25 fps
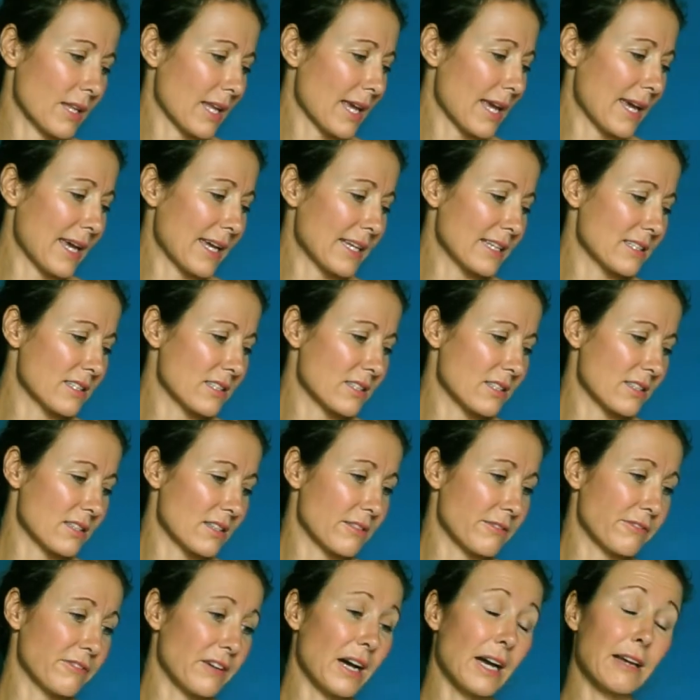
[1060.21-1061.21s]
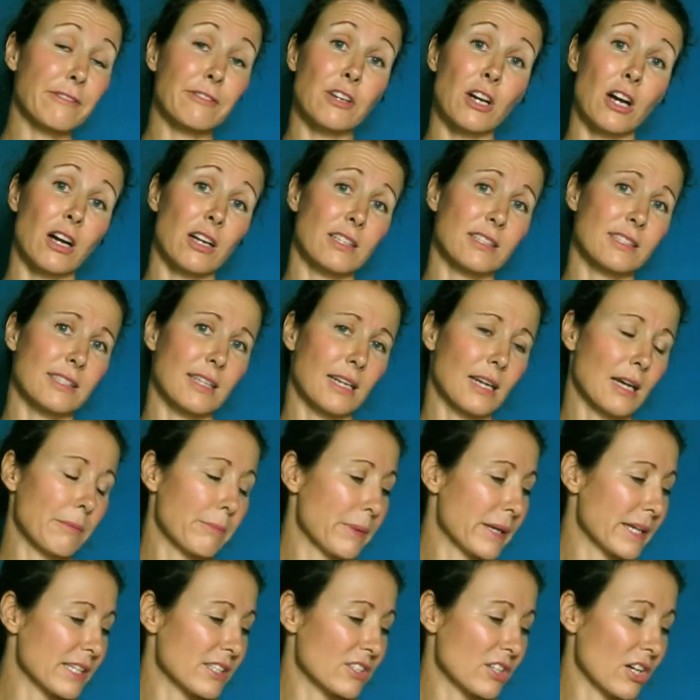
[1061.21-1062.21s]
and the 5 cards that I
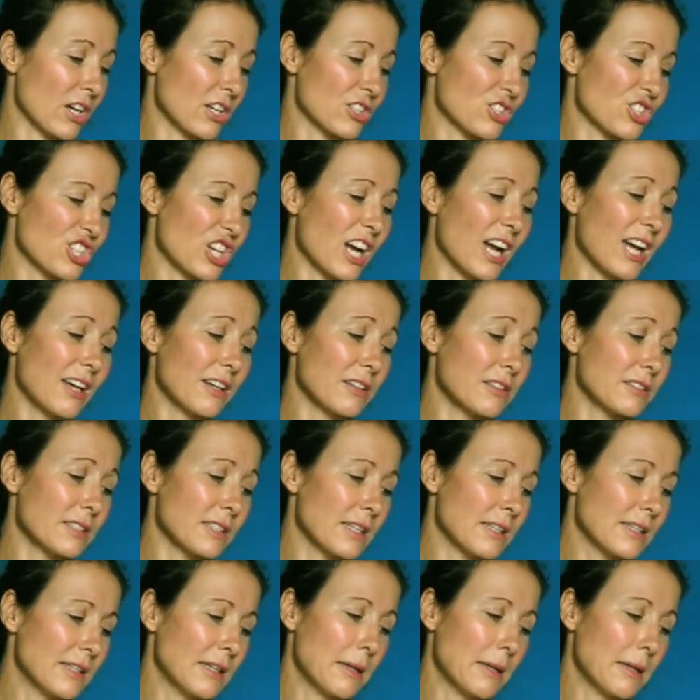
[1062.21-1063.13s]
picked are Child,